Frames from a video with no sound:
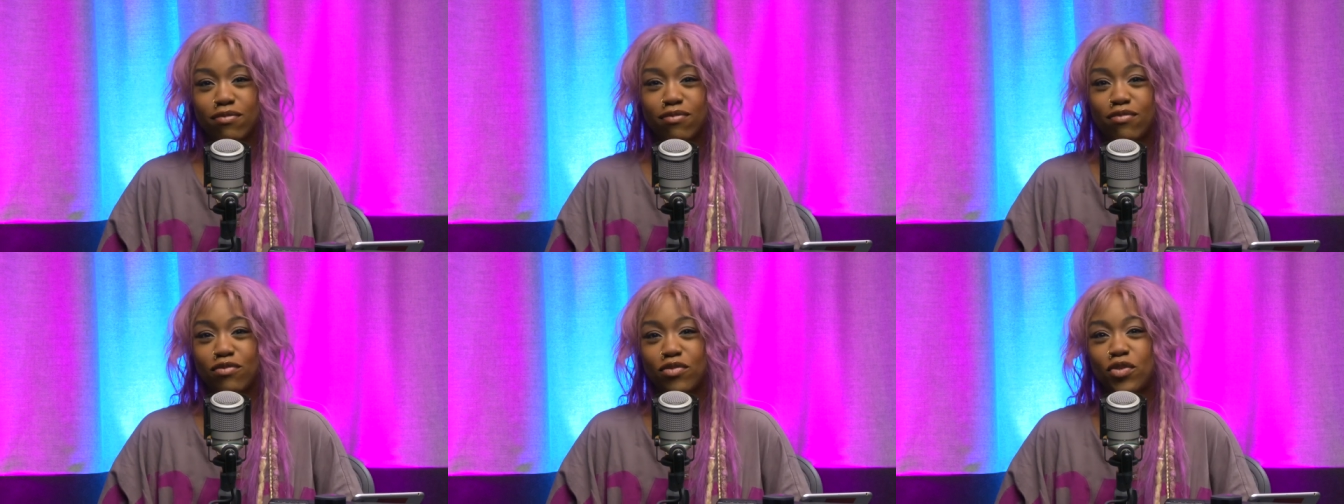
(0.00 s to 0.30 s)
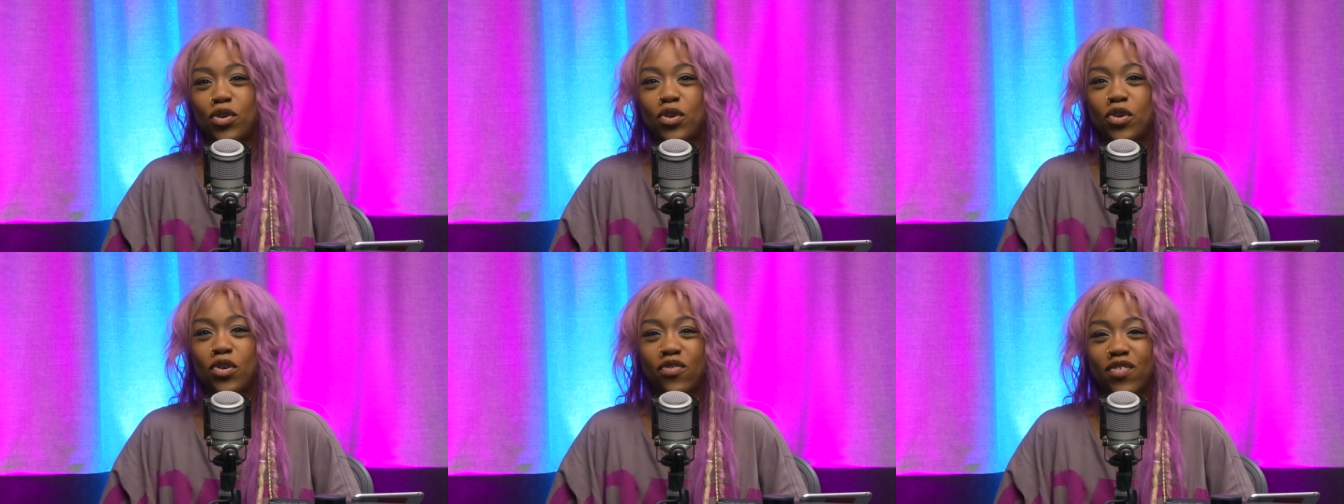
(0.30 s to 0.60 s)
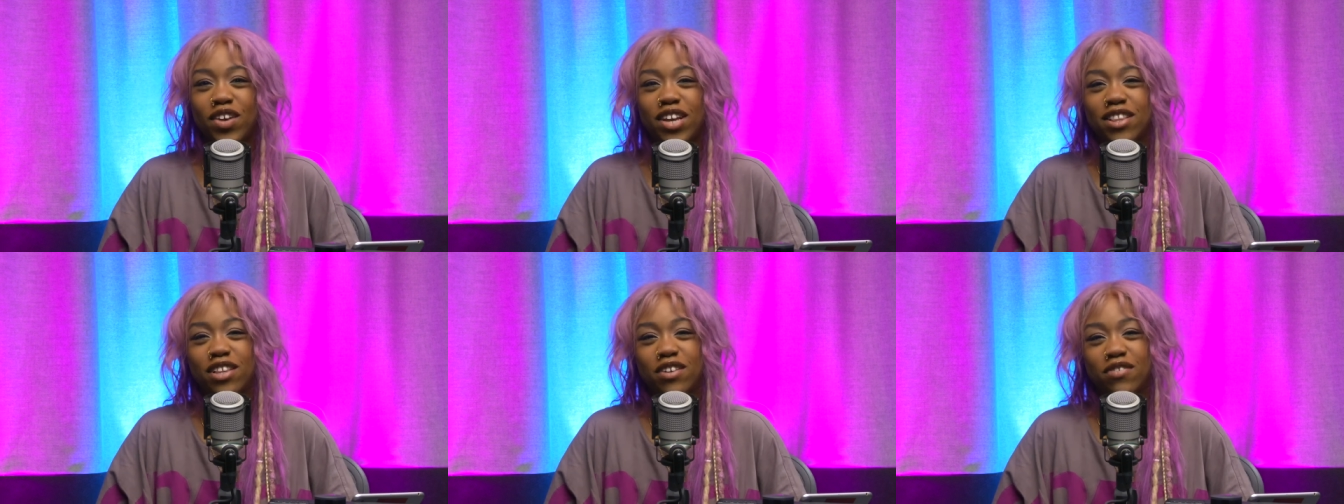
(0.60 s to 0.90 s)
do you
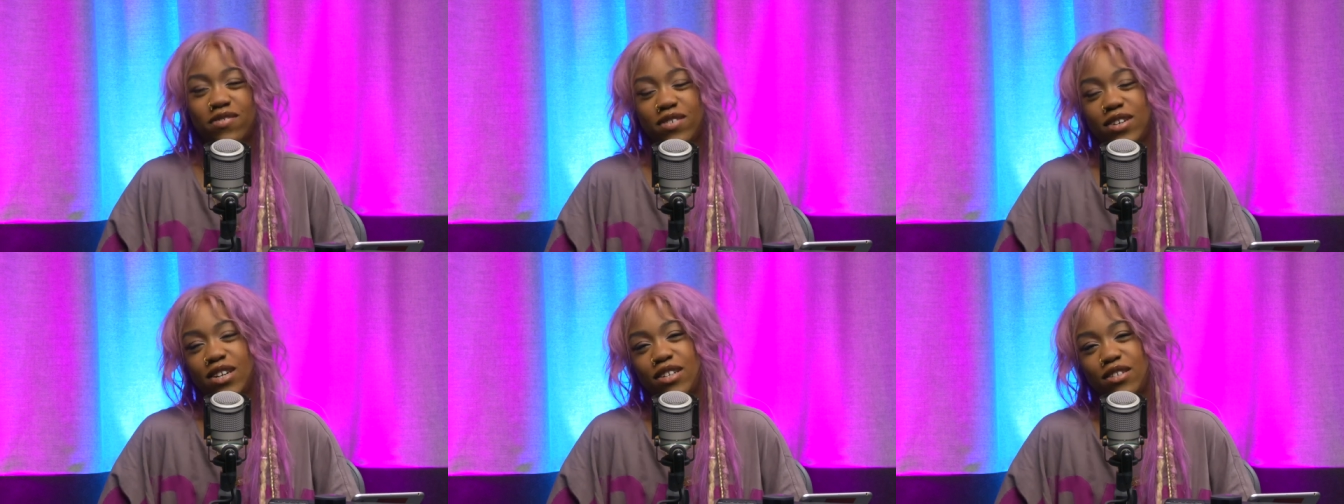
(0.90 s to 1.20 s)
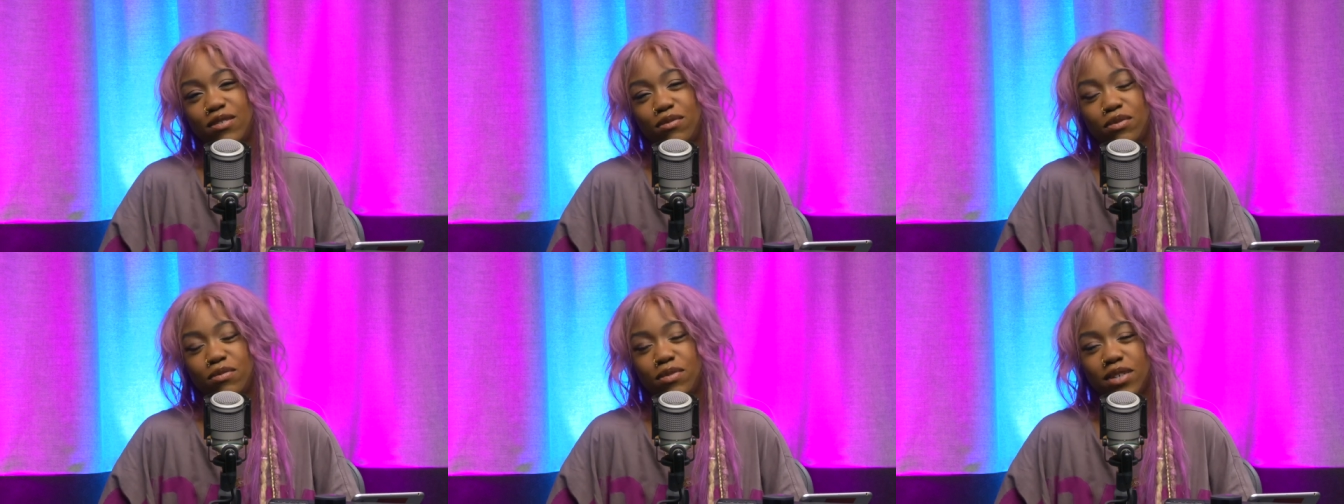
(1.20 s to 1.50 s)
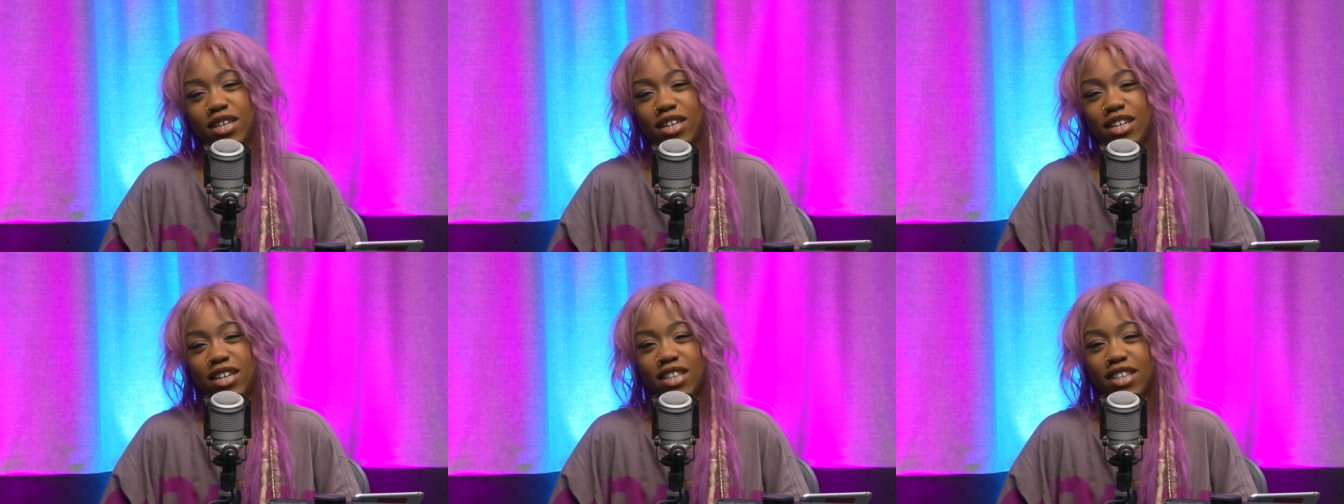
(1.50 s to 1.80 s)
think the first
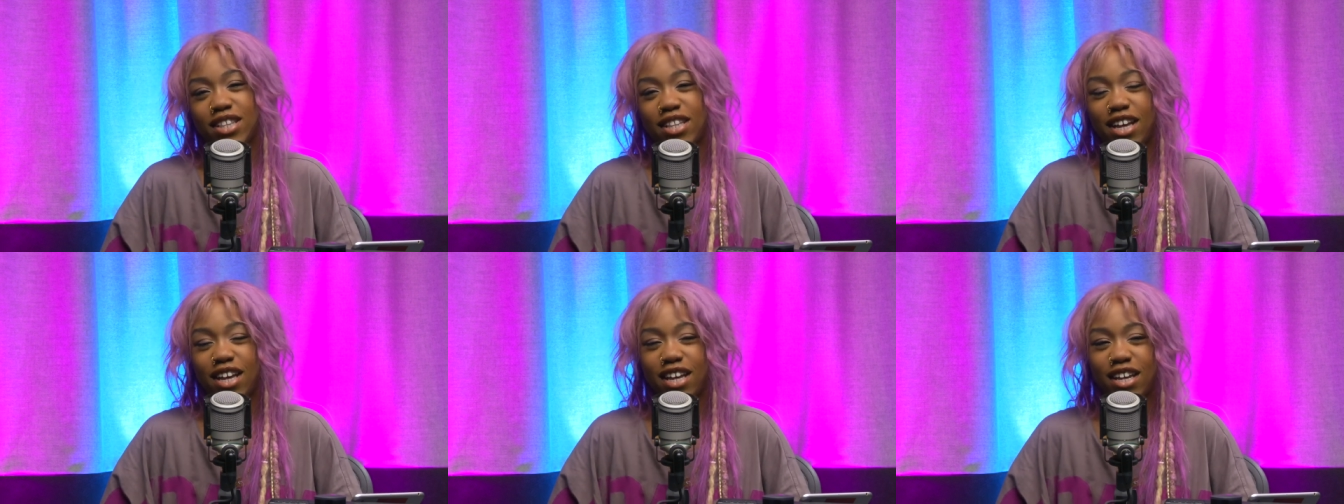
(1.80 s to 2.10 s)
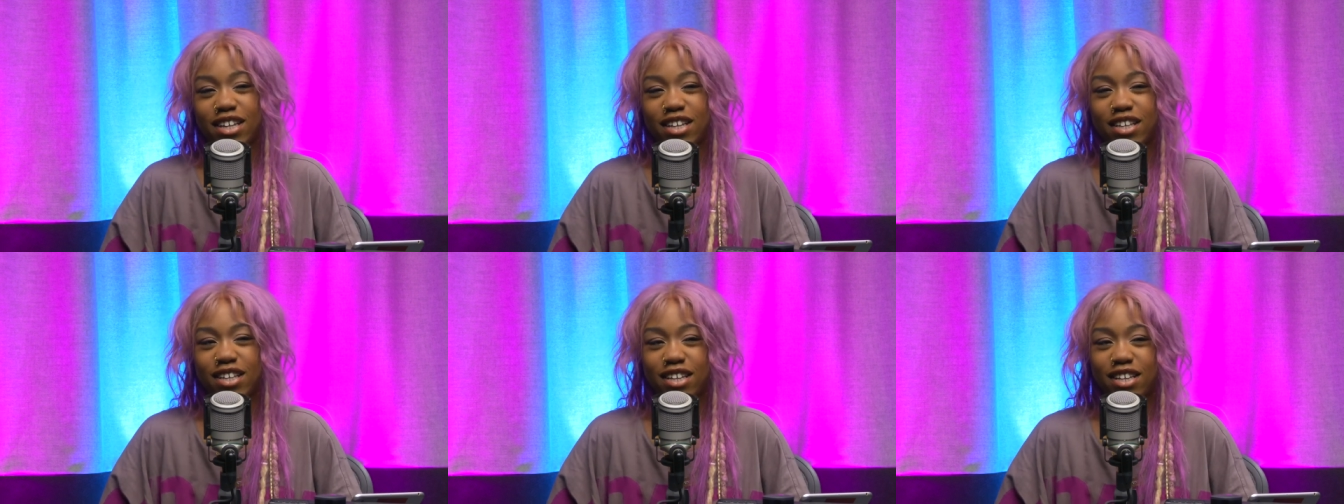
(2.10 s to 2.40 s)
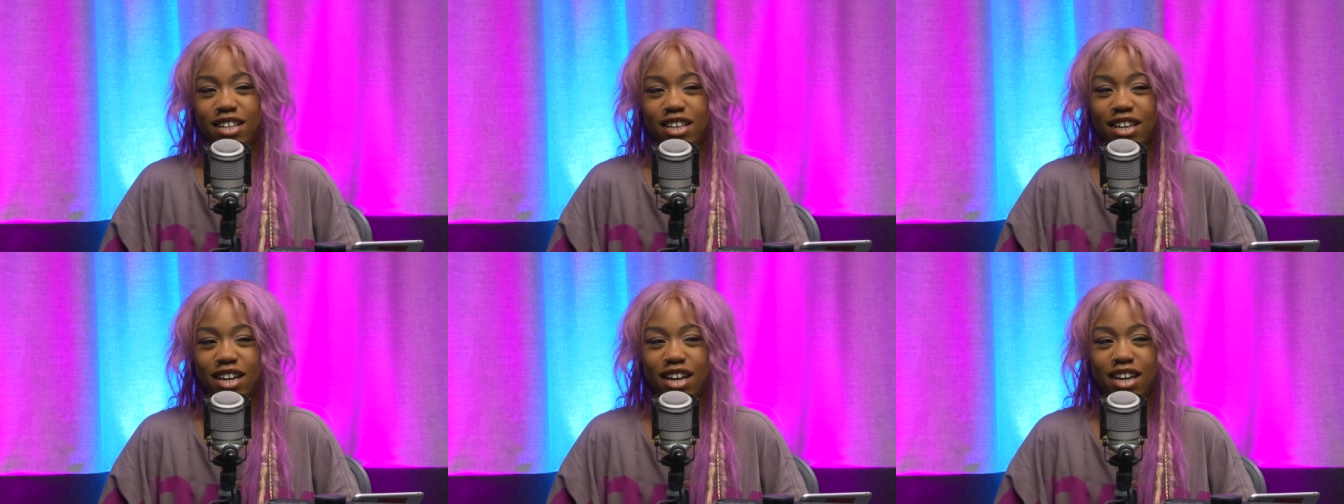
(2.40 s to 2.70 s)
woman that
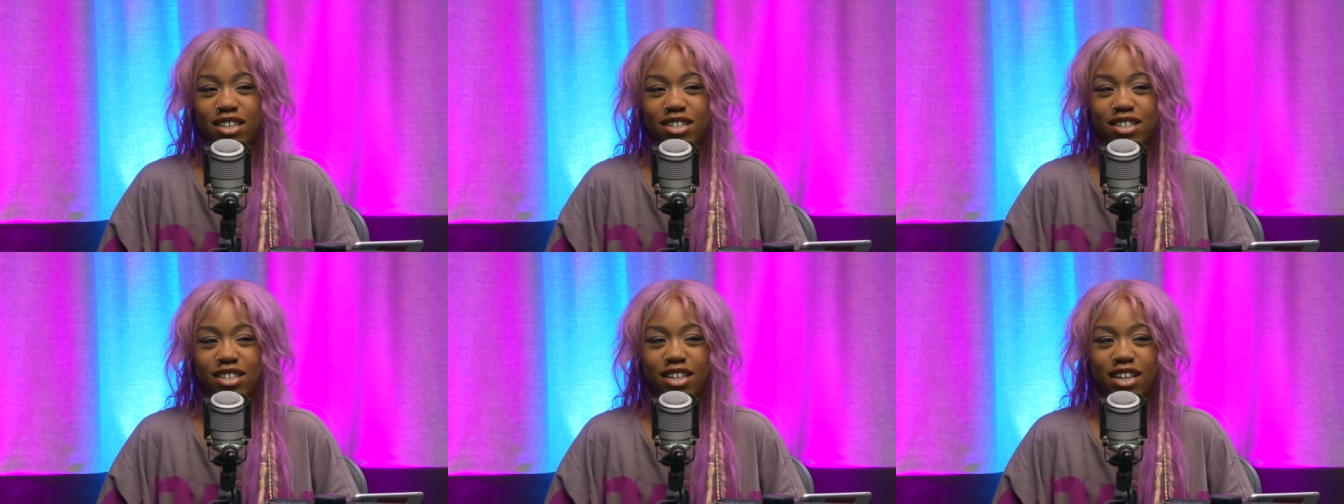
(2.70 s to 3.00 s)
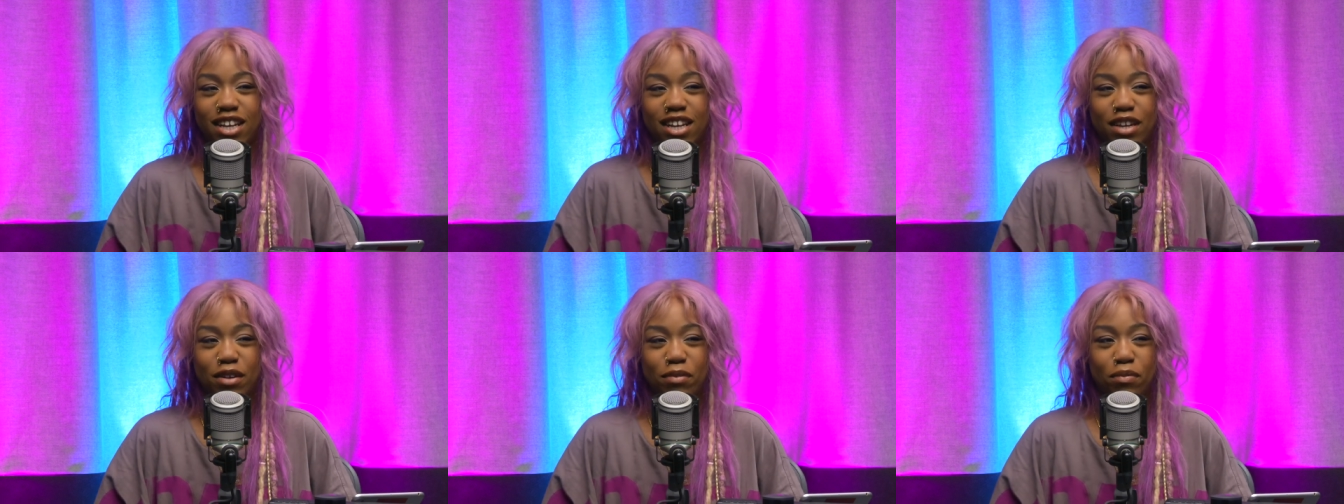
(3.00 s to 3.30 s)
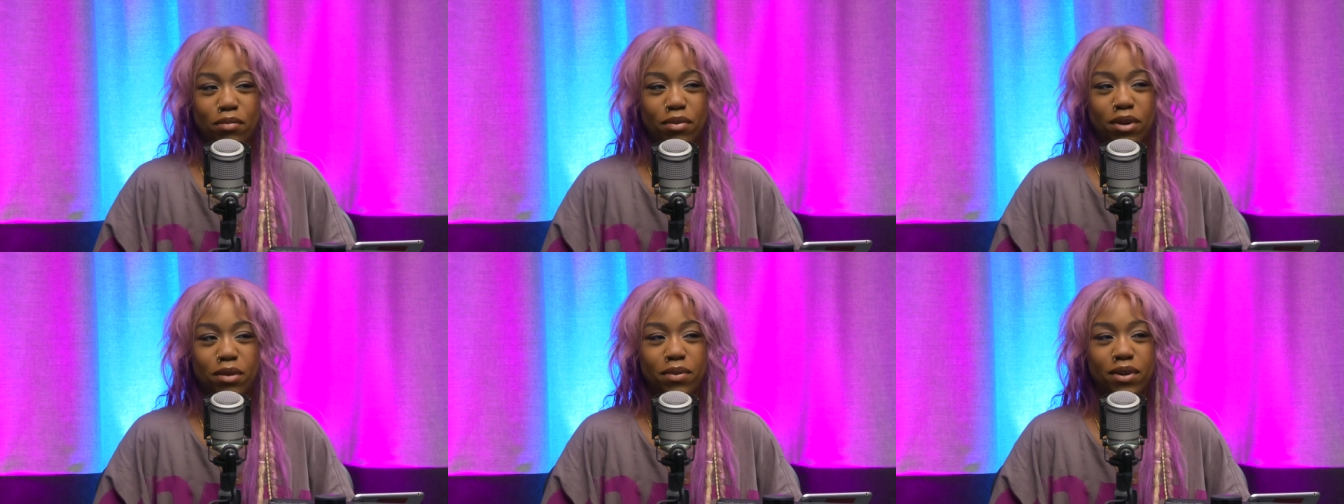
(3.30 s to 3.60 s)
he actually like
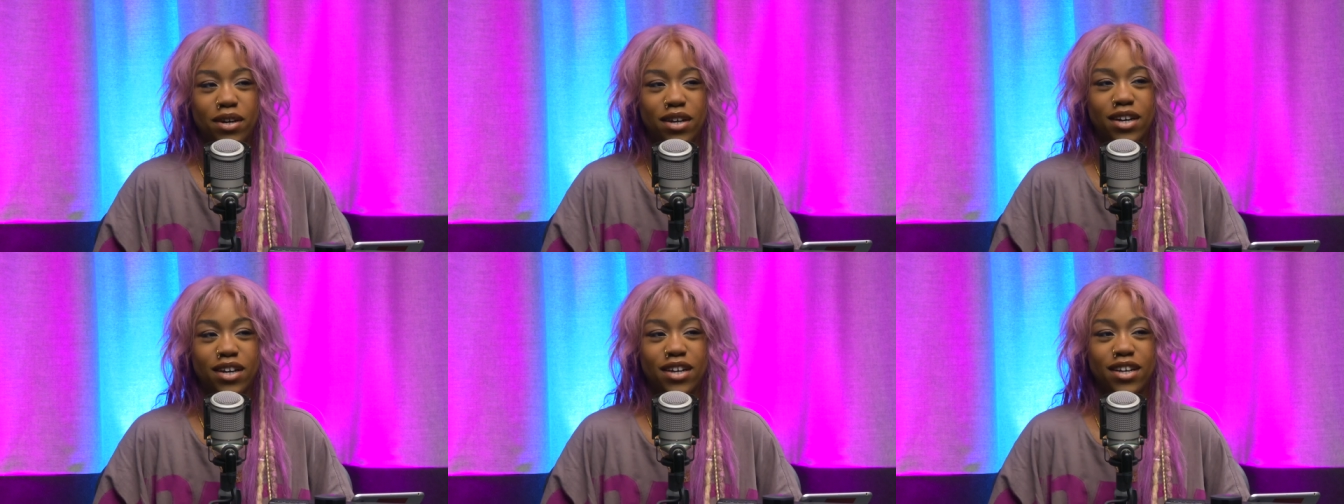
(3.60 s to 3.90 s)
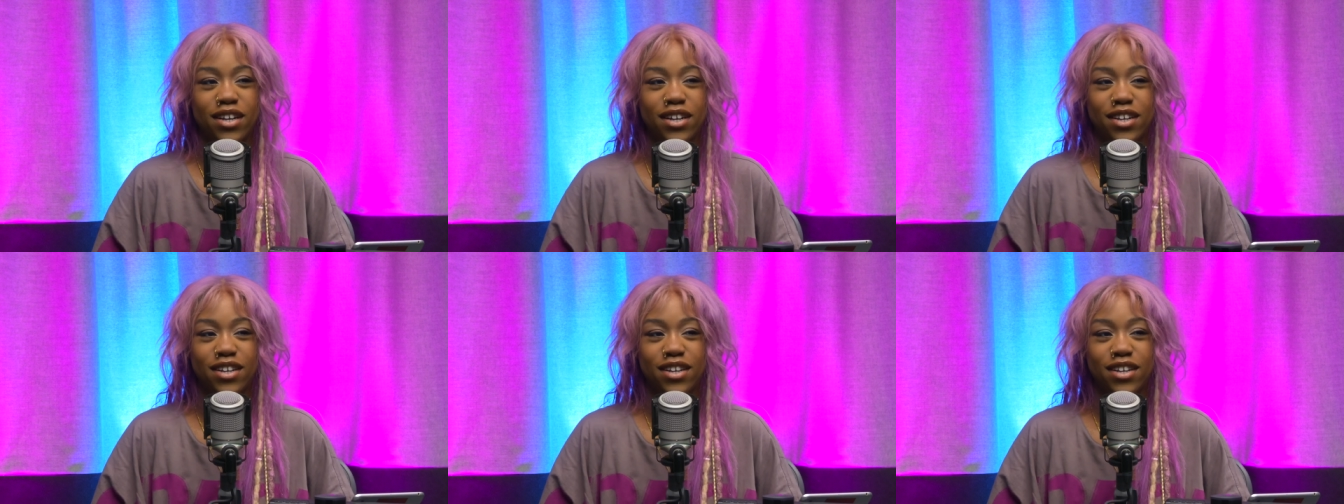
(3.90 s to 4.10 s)
proper